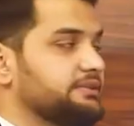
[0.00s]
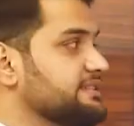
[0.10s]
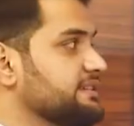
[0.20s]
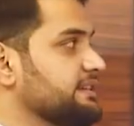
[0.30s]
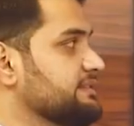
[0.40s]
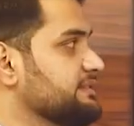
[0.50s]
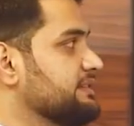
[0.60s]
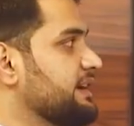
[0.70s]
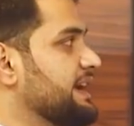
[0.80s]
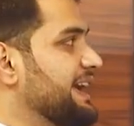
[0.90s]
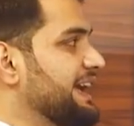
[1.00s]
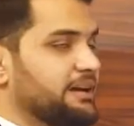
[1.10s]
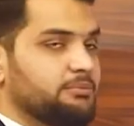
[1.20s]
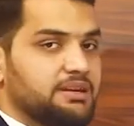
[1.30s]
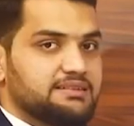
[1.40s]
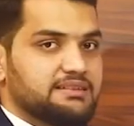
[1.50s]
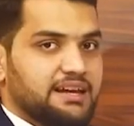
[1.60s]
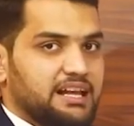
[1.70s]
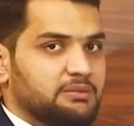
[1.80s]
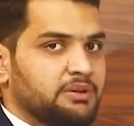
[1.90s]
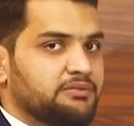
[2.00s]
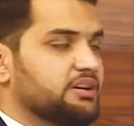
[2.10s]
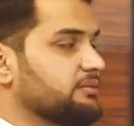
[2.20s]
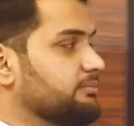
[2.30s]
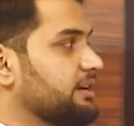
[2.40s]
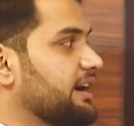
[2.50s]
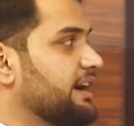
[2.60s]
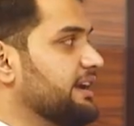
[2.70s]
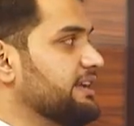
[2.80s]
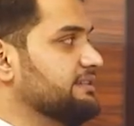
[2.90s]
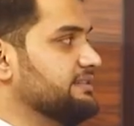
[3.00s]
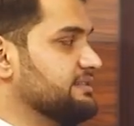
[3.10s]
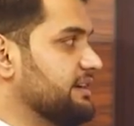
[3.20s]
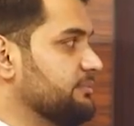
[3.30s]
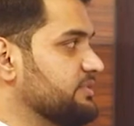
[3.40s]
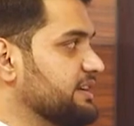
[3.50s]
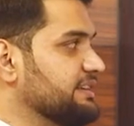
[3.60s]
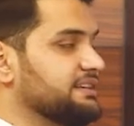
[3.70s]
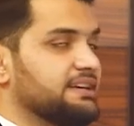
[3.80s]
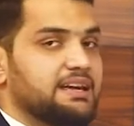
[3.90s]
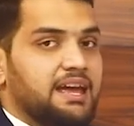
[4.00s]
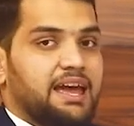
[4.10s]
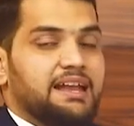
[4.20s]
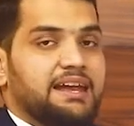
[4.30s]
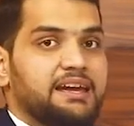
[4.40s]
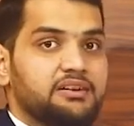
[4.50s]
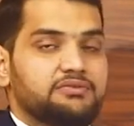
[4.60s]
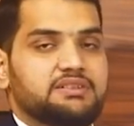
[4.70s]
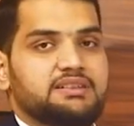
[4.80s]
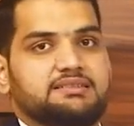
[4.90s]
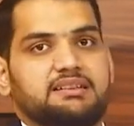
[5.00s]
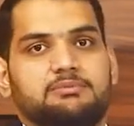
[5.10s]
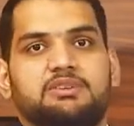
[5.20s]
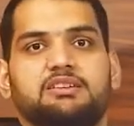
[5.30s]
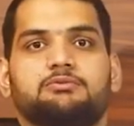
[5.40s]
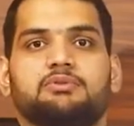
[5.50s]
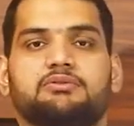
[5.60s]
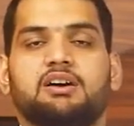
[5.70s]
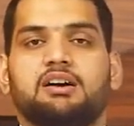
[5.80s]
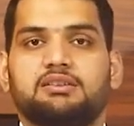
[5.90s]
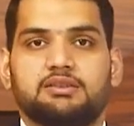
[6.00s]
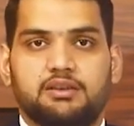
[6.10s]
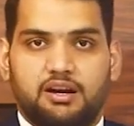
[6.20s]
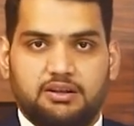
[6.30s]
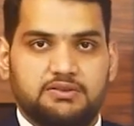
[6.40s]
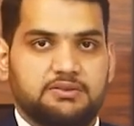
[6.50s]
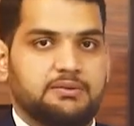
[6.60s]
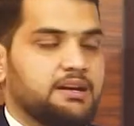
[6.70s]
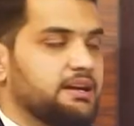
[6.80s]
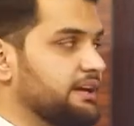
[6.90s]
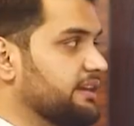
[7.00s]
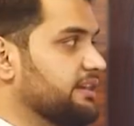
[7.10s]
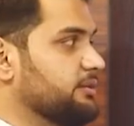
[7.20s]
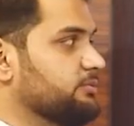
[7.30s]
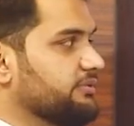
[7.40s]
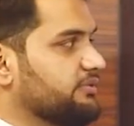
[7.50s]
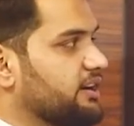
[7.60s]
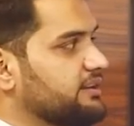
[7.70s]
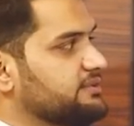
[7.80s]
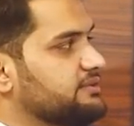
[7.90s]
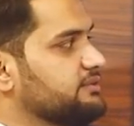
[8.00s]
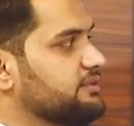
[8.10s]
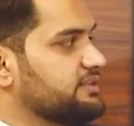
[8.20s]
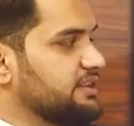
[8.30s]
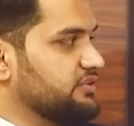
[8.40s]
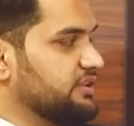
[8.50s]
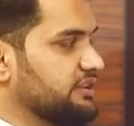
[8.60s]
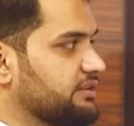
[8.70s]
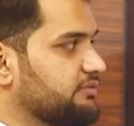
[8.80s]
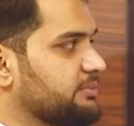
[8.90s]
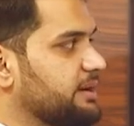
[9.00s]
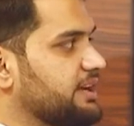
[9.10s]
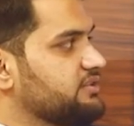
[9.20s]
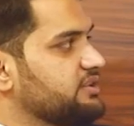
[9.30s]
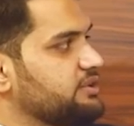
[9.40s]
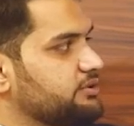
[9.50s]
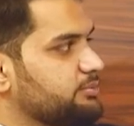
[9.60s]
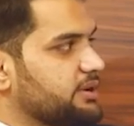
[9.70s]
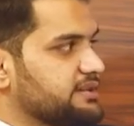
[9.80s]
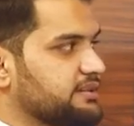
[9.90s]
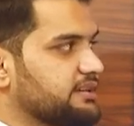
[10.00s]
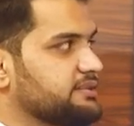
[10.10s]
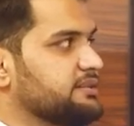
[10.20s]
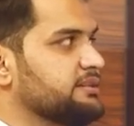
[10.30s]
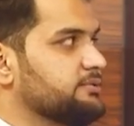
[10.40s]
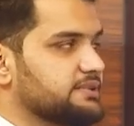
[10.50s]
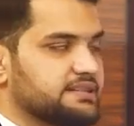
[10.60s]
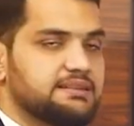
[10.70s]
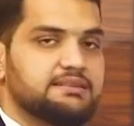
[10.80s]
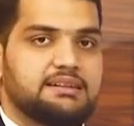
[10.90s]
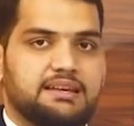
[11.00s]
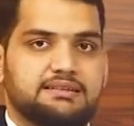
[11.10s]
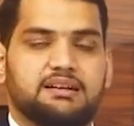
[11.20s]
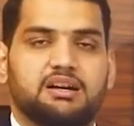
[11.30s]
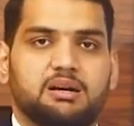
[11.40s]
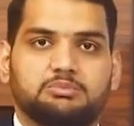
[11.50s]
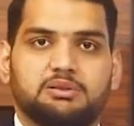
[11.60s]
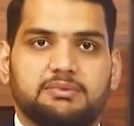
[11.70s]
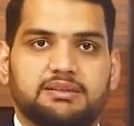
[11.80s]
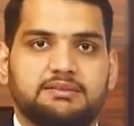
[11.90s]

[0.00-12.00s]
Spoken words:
in this sentence, am is the helping verb, I the subject, and after the subject we've got not. And then we've got teaching, the verb ing, you present continuous tense is the complement.